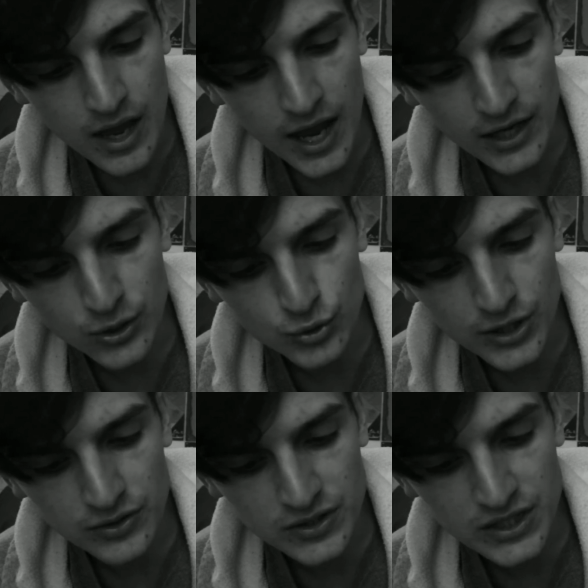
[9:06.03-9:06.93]
And you
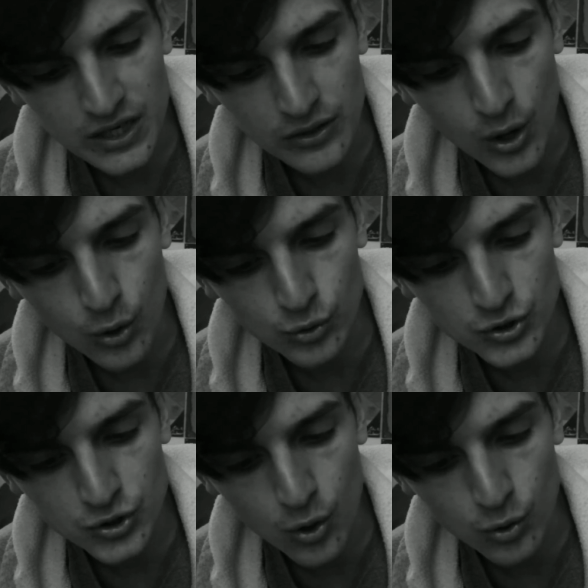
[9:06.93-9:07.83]
shall see those
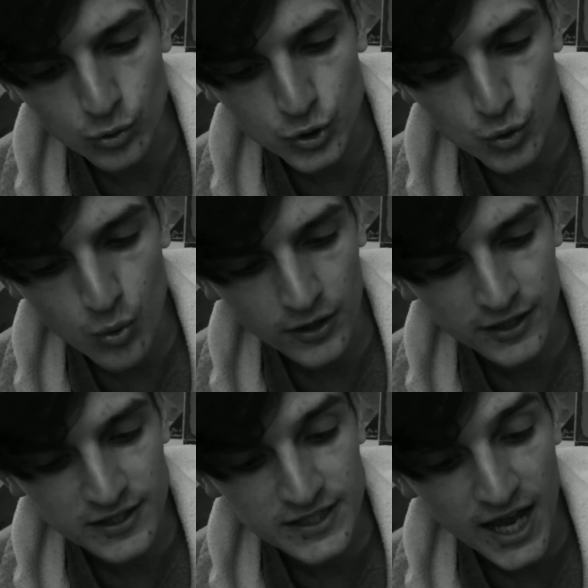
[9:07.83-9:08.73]
souls who are
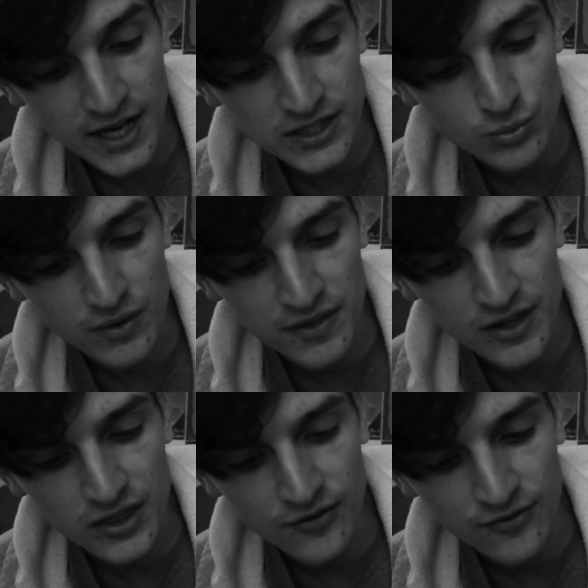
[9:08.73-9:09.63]
content
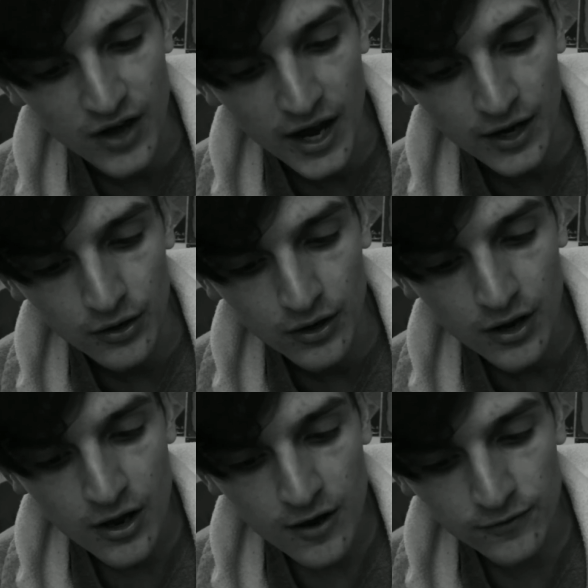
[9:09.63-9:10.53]
within the fire,
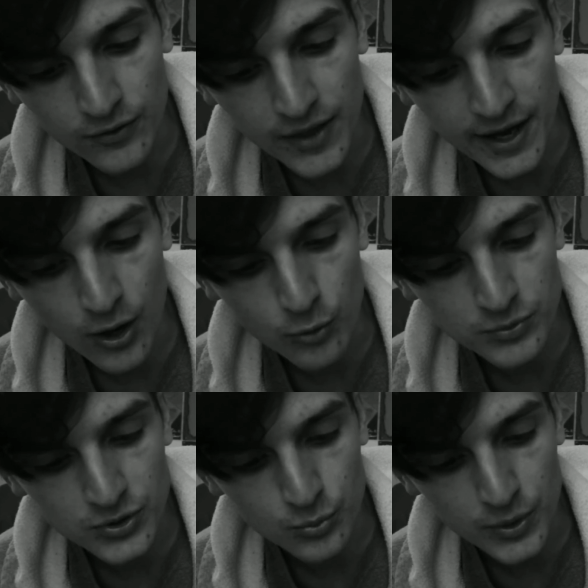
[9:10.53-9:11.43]
for they hope
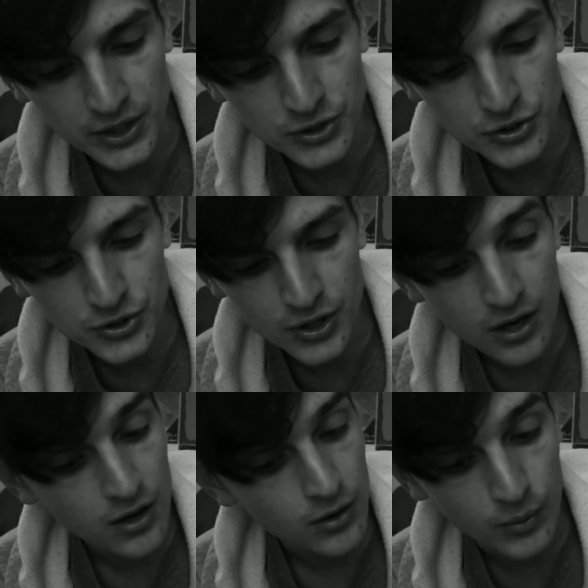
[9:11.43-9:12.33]
to reach,
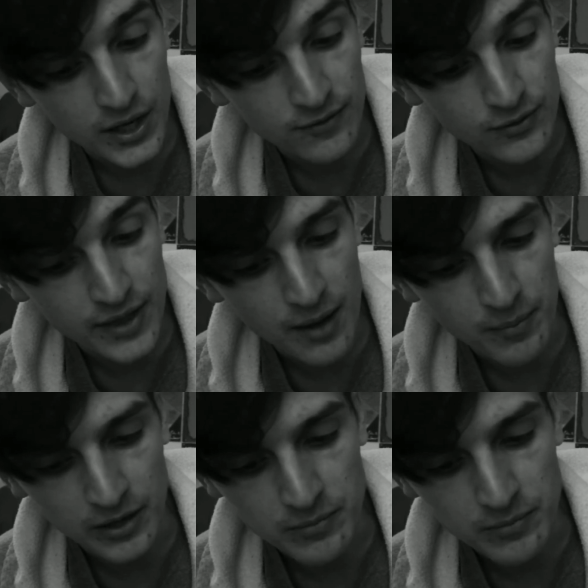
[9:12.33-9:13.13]
whenever that may